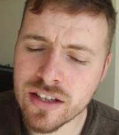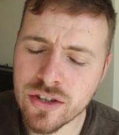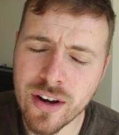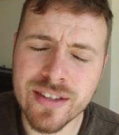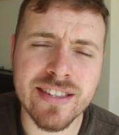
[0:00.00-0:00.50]

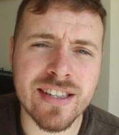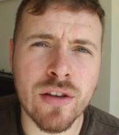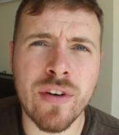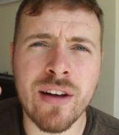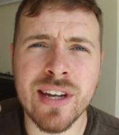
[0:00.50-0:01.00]
trust is the
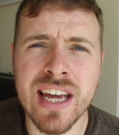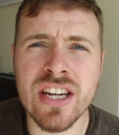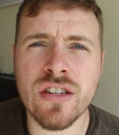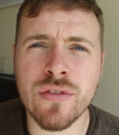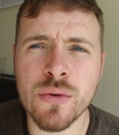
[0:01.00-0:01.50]

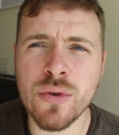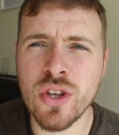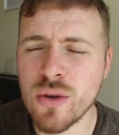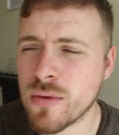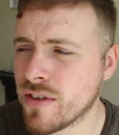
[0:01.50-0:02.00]
foundation of all
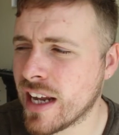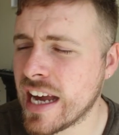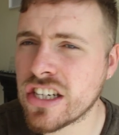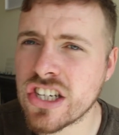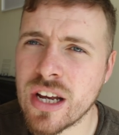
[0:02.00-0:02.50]
human
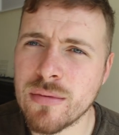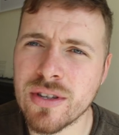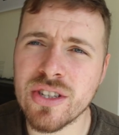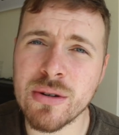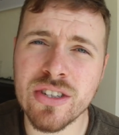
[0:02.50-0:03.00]
relationships,
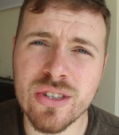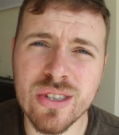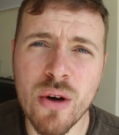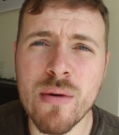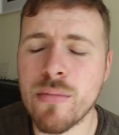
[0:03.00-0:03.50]
and so it's
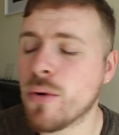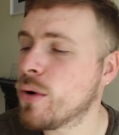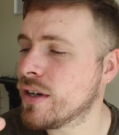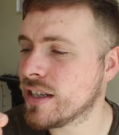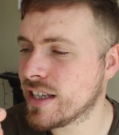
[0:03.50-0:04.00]
so
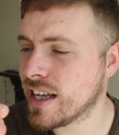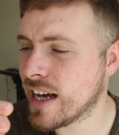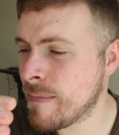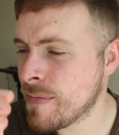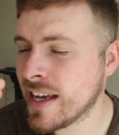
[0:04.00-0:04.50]
important to
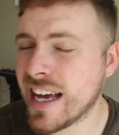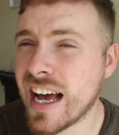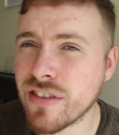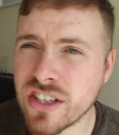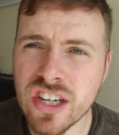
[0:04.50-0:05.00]
that.
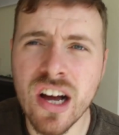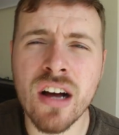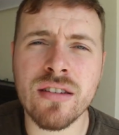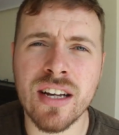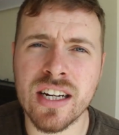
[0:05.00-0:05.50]
Have a
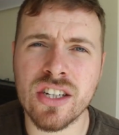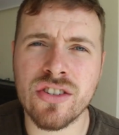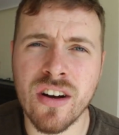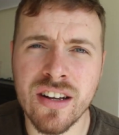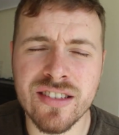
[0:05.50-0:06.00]
childlike
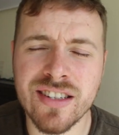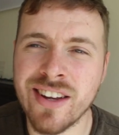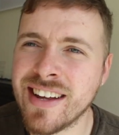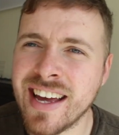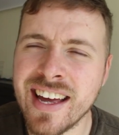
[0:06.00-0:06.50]
trust.
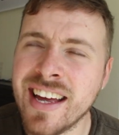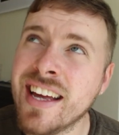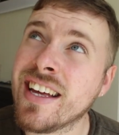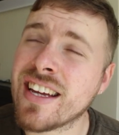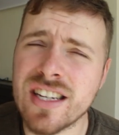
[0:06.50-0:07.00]
Don't get
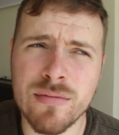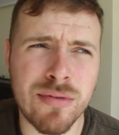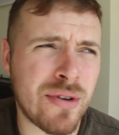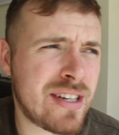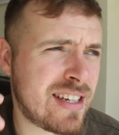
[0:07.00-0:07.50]

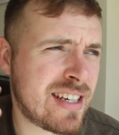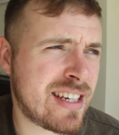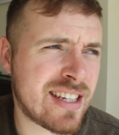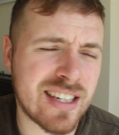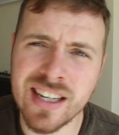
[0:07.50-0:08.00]

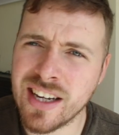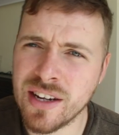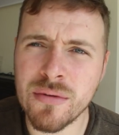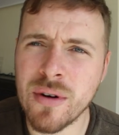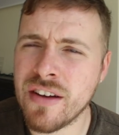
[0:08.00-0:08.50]
exploited, you
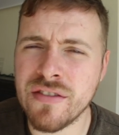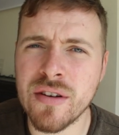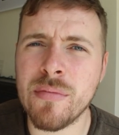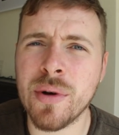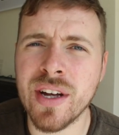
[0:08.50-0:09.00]
know,
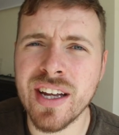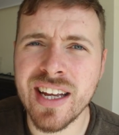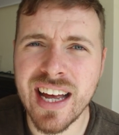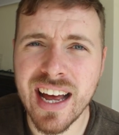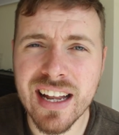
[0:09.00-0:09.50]
whatever, but
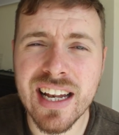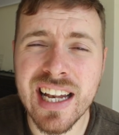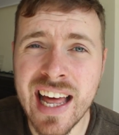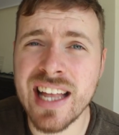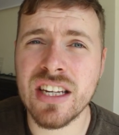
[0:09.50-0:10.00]

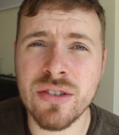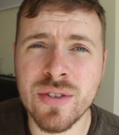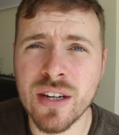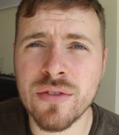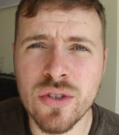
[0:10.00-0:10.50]
let
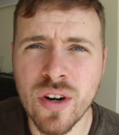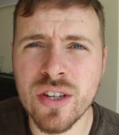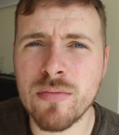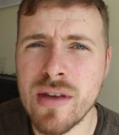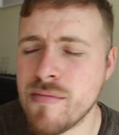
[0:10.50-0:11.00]
yourself
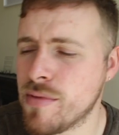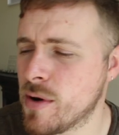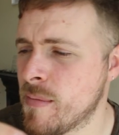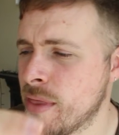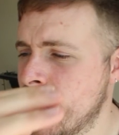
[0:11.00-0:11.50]
trust
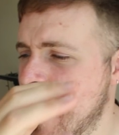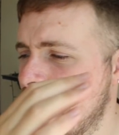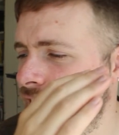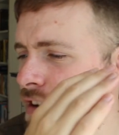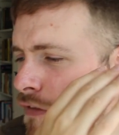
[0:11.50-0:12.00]
people.
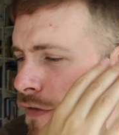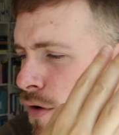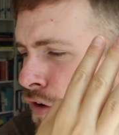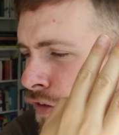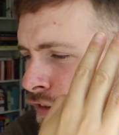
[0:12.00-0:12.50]
And then
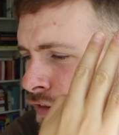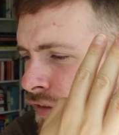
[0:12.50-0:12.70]
fourth and